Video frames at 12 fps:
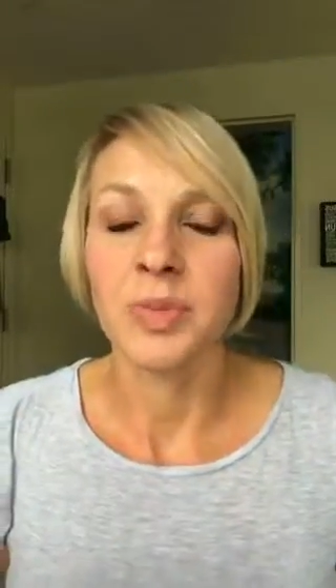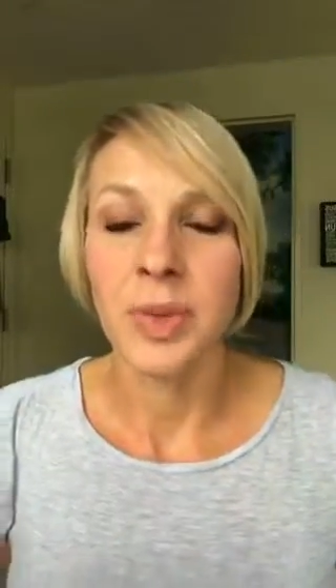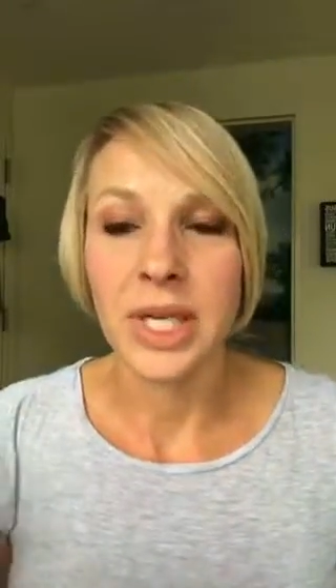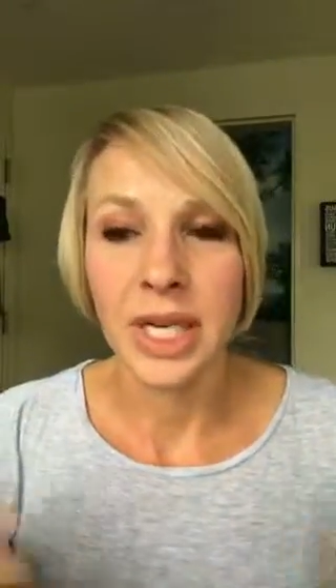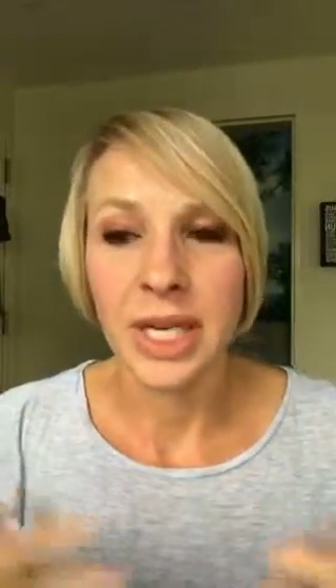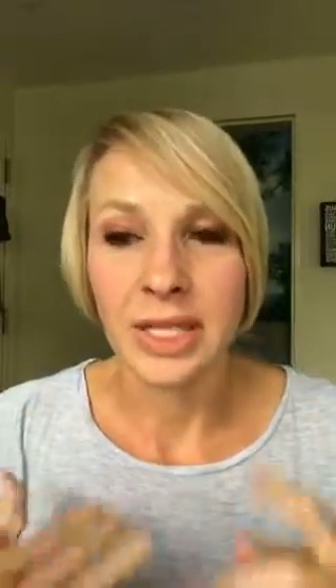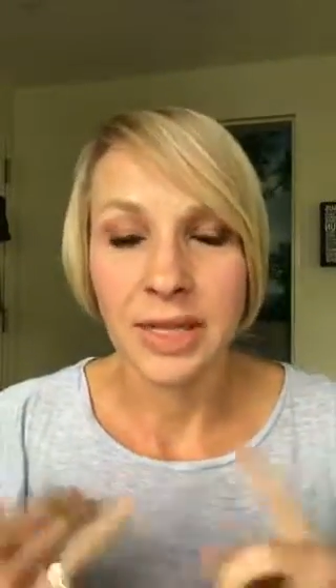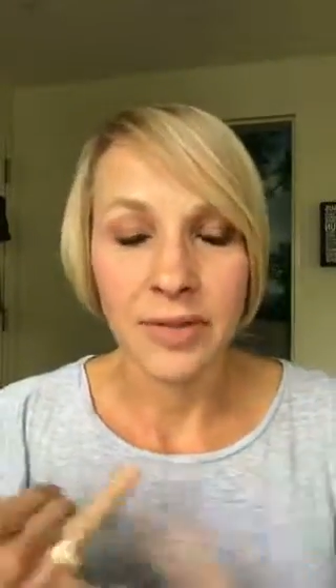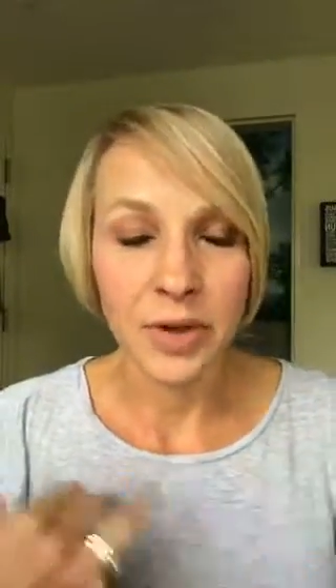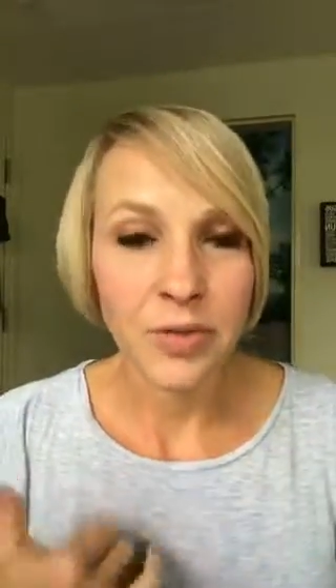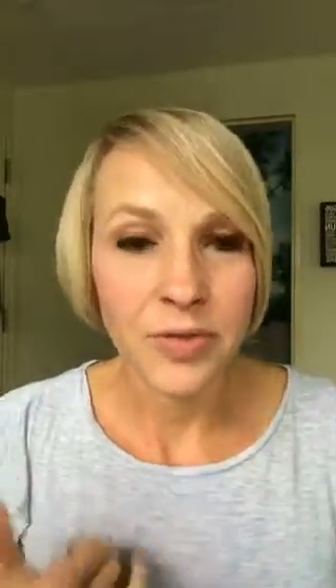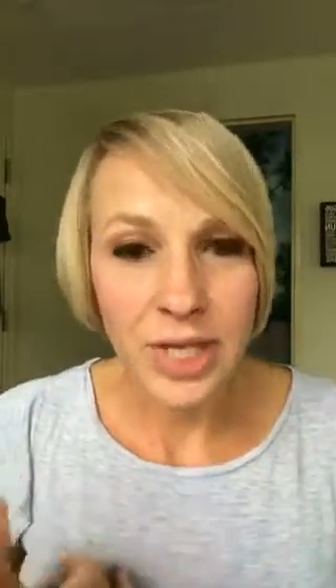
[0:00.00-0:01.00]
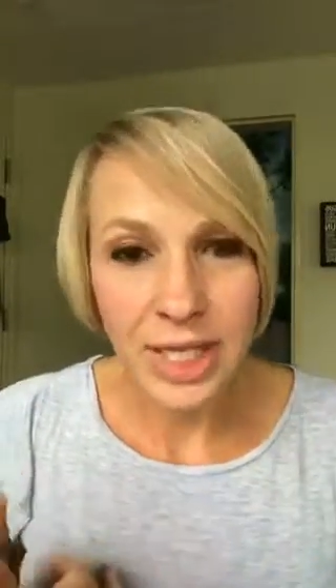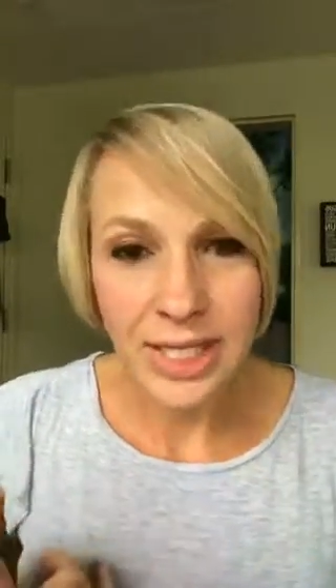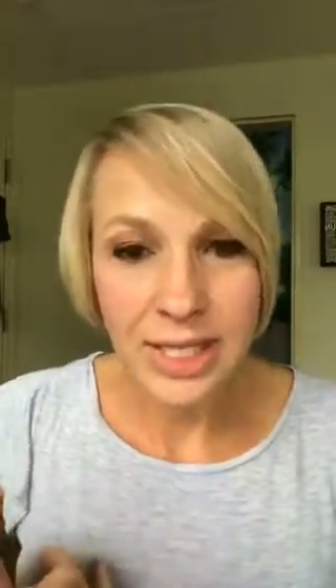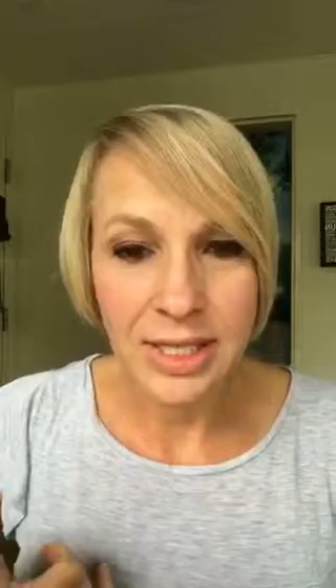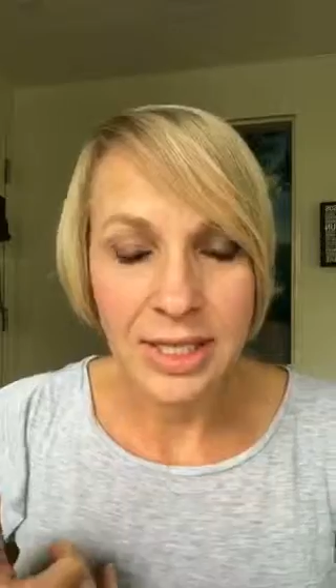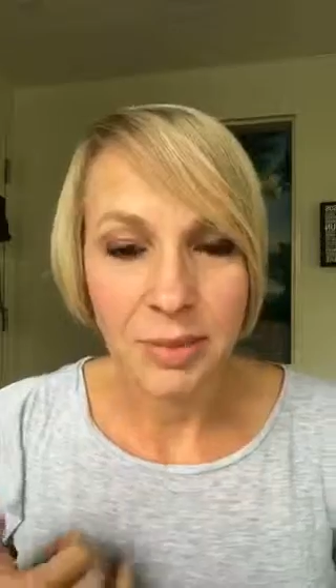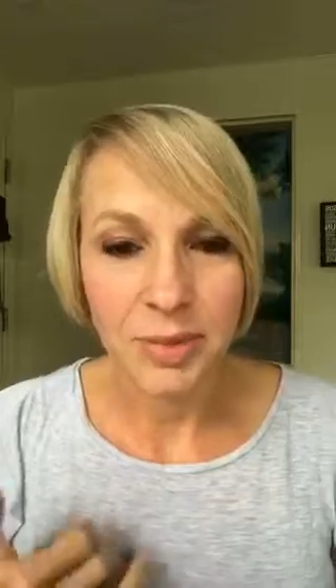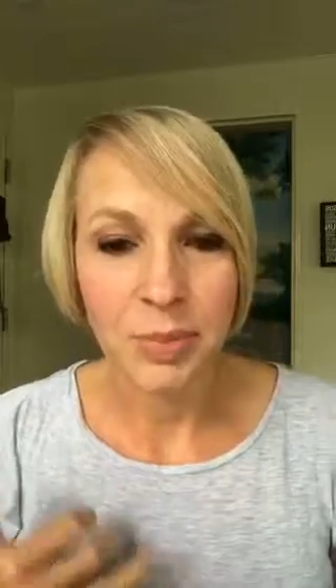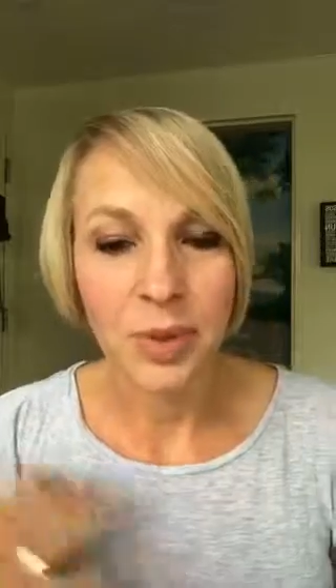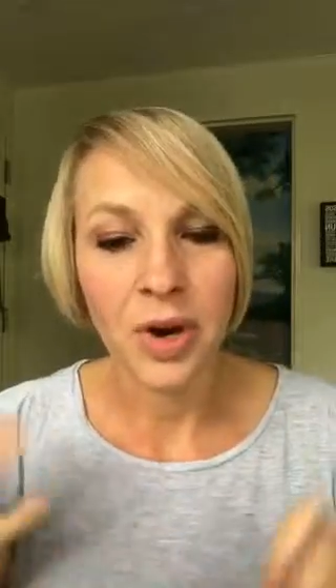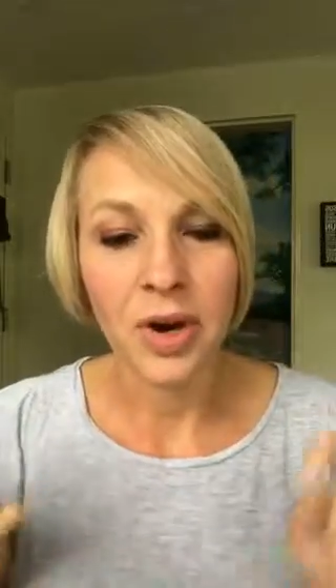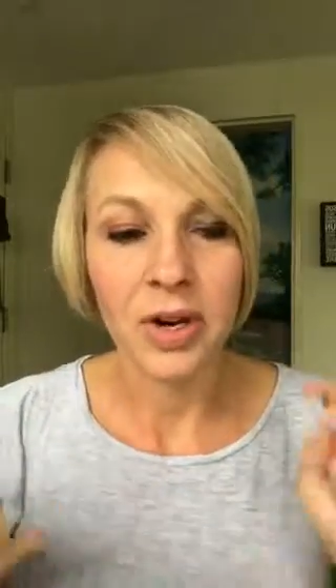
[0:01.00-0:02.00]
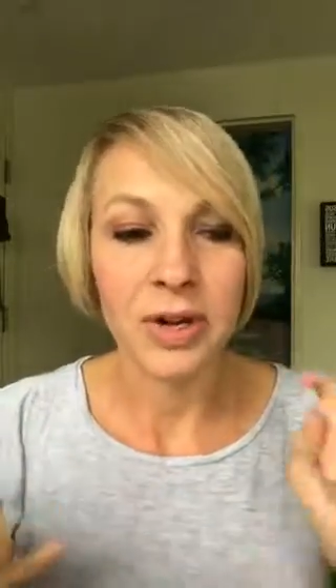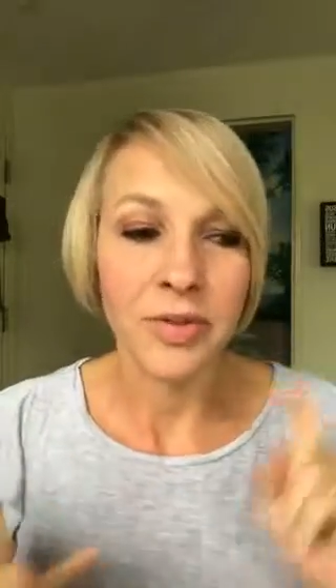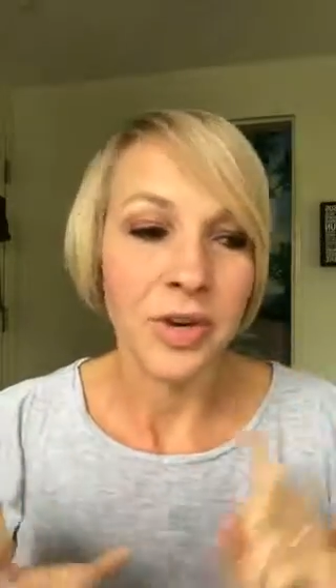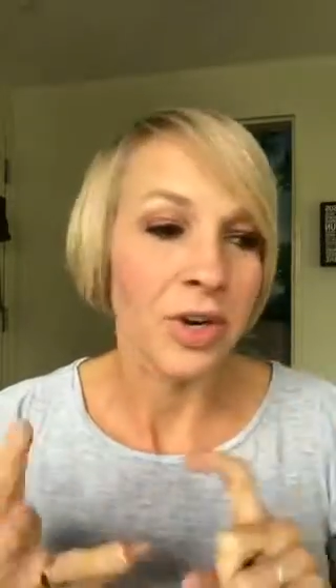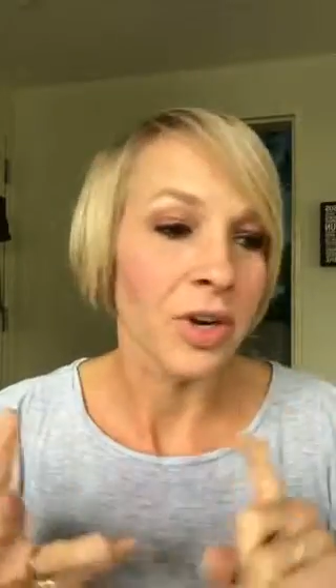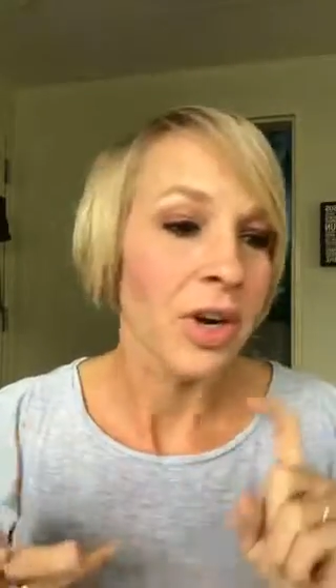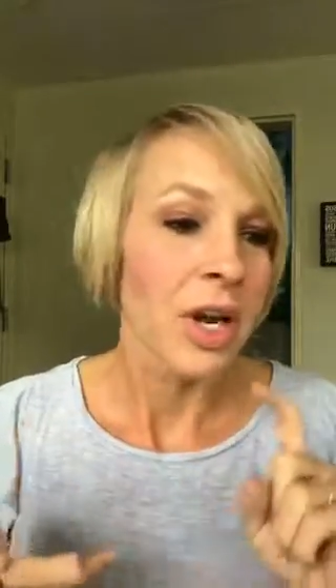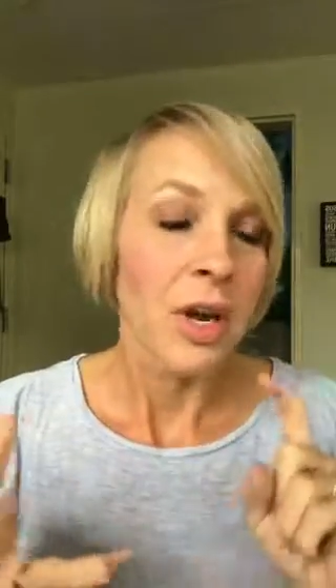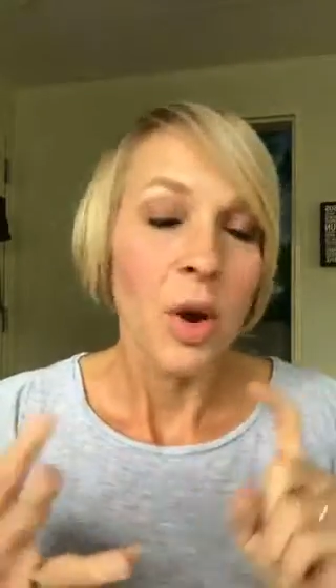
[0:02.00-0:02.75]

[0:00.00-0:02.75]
Because if your fitness isn't up to par, if your